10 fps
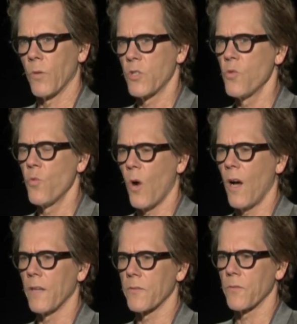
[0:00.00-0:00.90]
what you
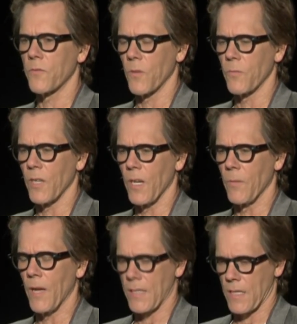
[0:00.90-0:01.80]
want from
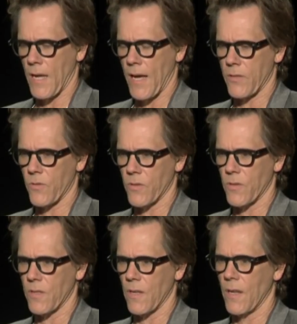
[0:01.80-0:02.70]
them as an actor is
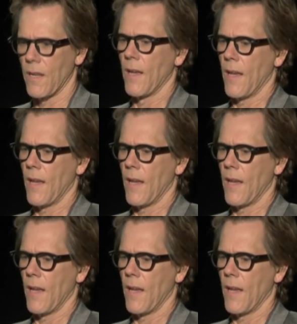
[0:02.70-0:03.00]
to say,